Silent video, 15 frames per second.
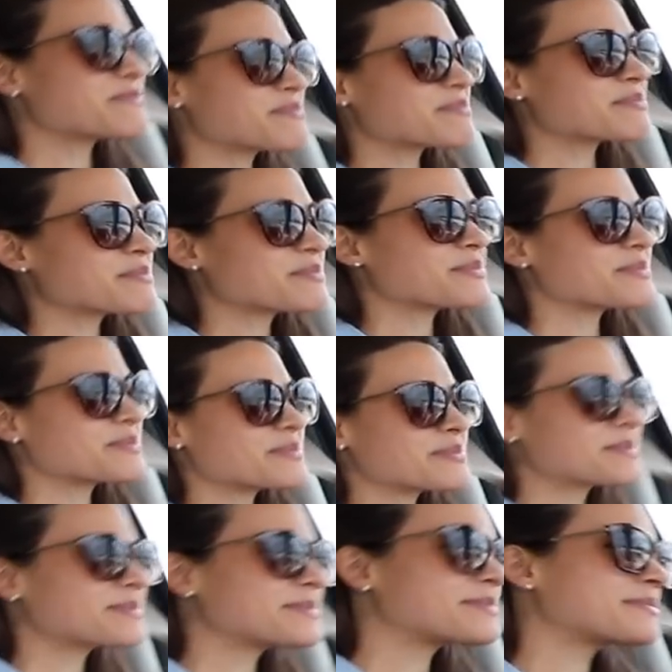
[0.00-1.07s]

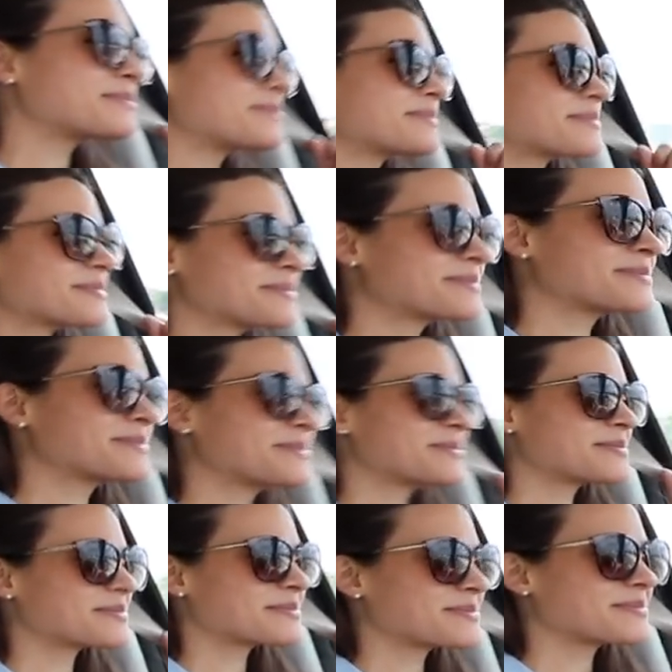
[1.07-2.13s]

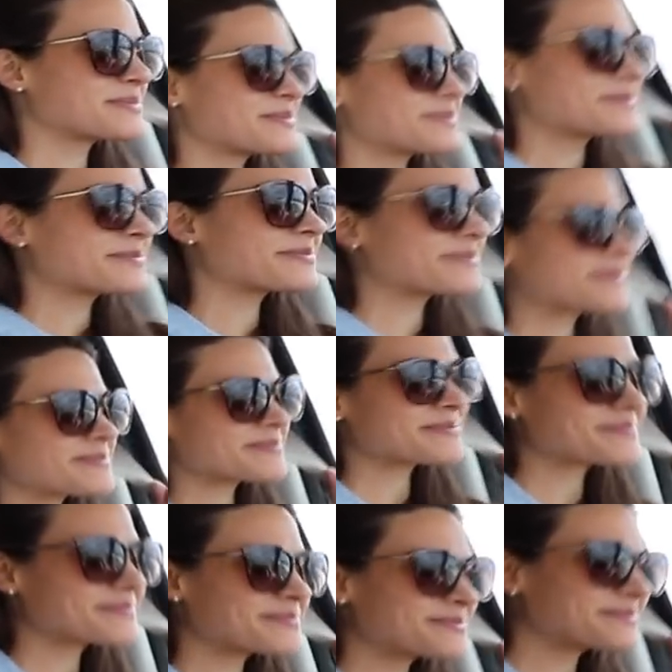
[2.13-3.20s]

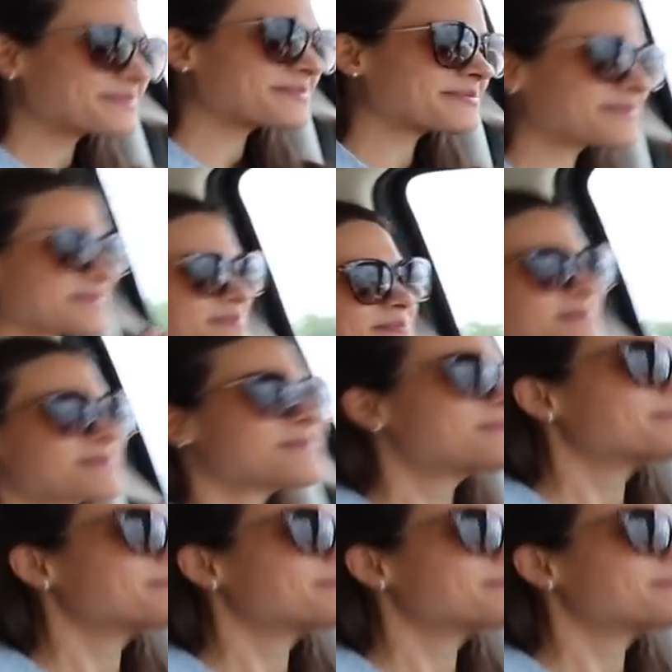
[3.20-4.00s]
This person isn't speaking.